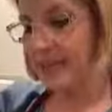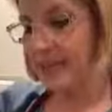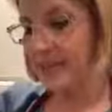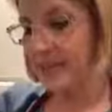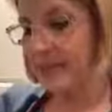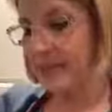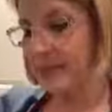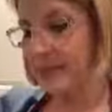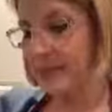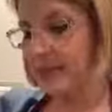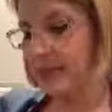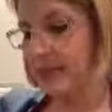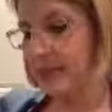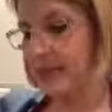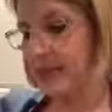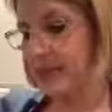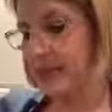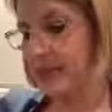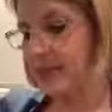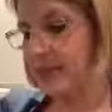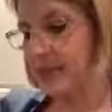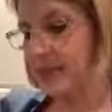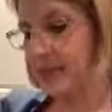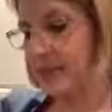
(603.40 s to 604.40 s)
a
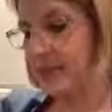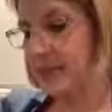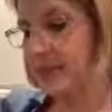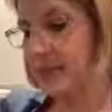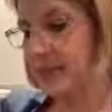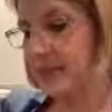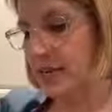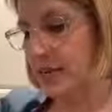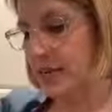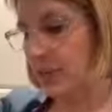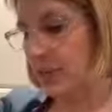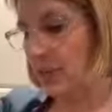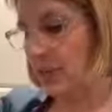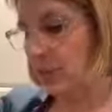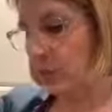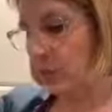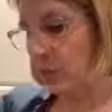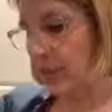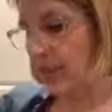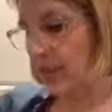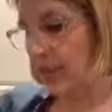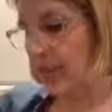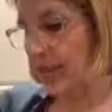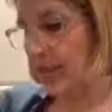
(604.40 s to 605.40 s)
minute of
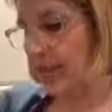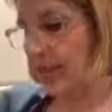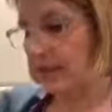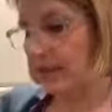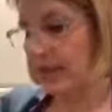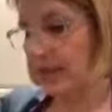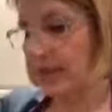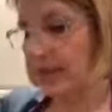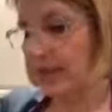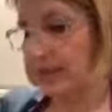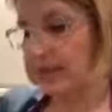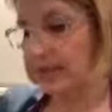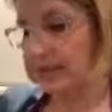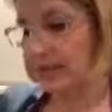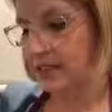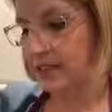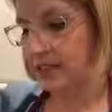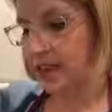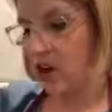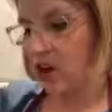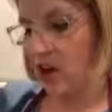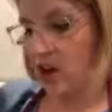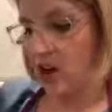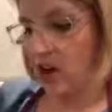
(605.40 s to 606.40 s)
working to get
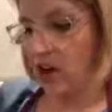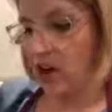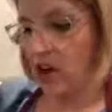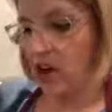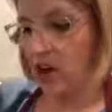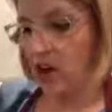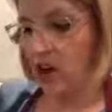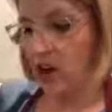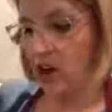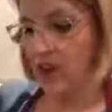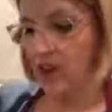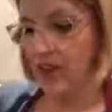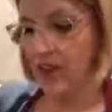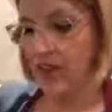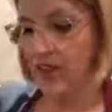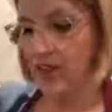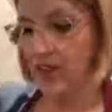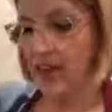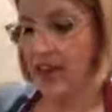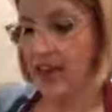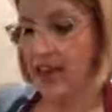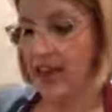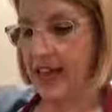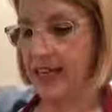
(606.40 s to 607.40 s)
all of
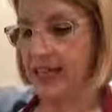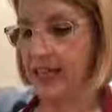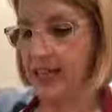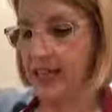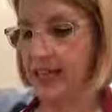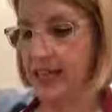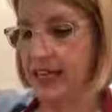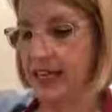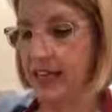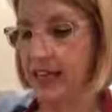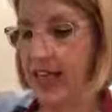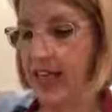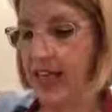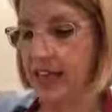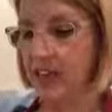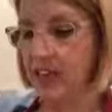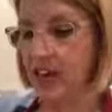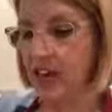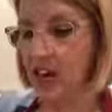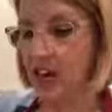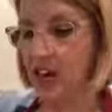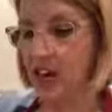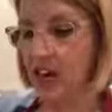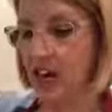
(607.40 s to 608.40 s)
that
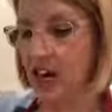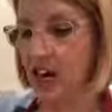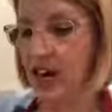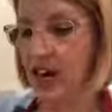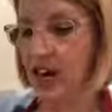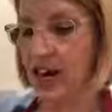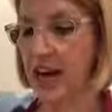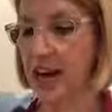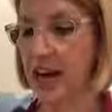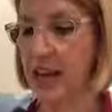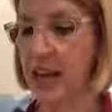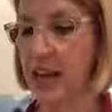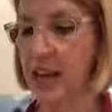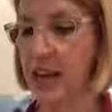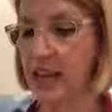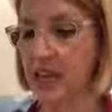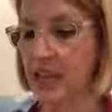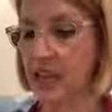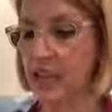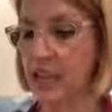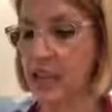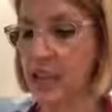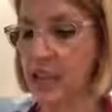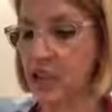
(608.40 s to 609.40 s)
together
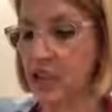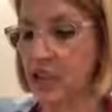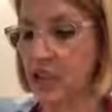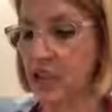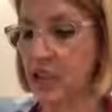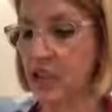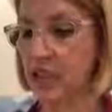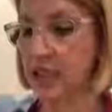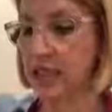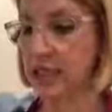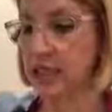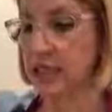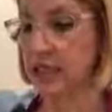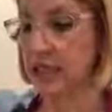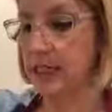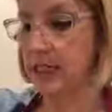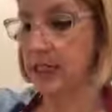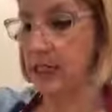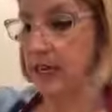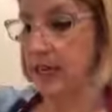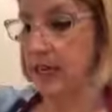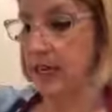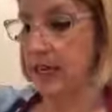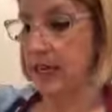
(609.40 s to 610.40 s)
and to start
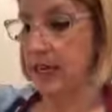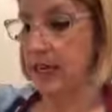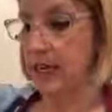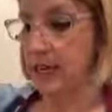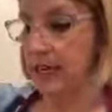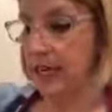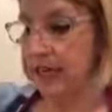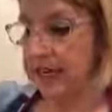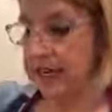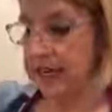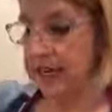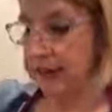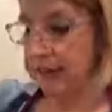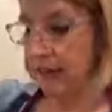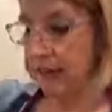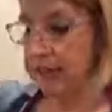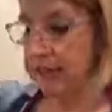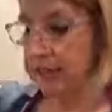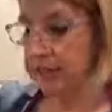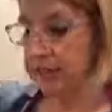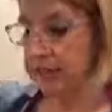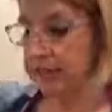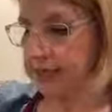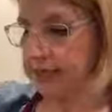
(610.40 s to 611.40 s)
getting
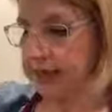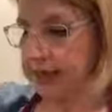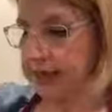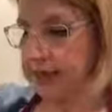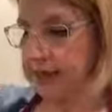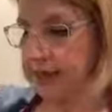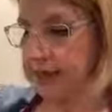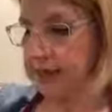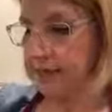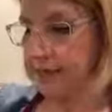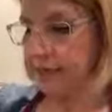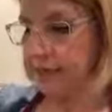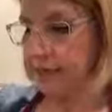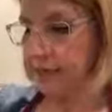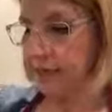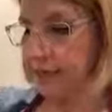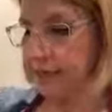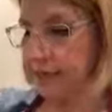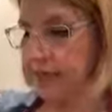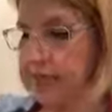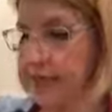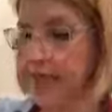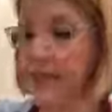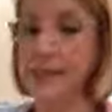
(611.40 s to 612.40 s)
mixed up.
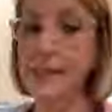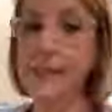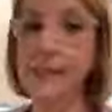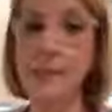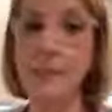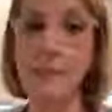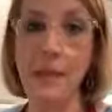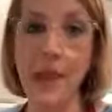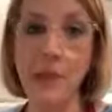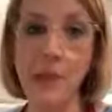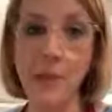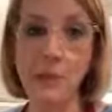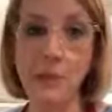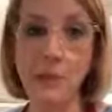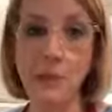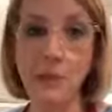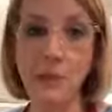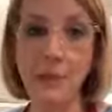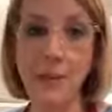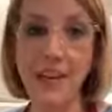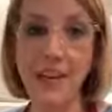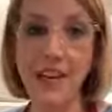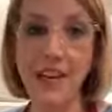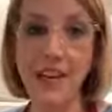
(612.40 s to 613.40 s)
It smells
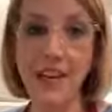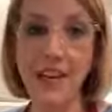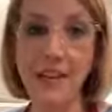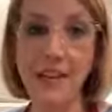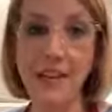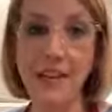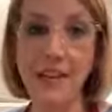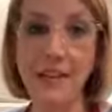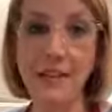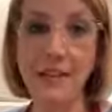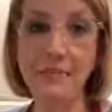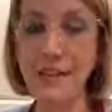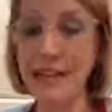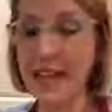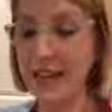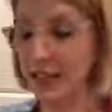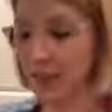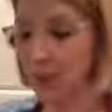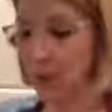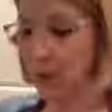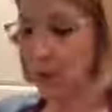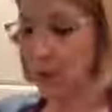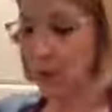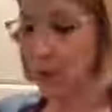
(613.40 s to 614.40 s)
really good
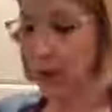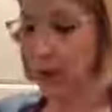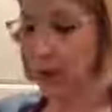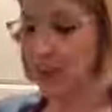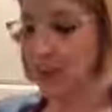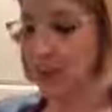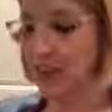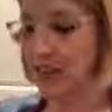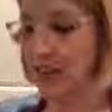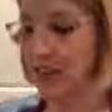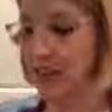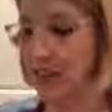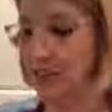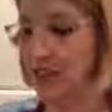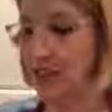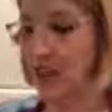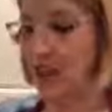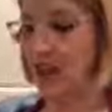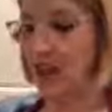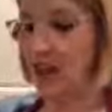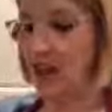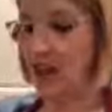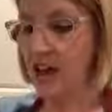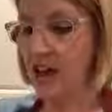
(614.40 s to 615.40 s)
because we roasted the
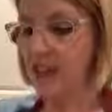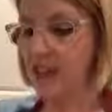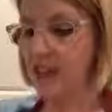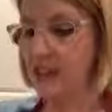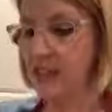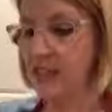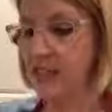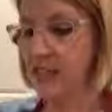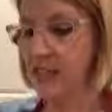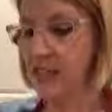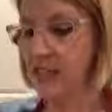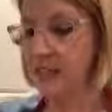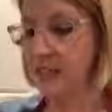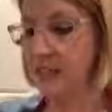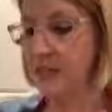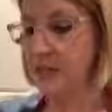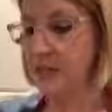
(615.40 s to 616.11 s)
pecans.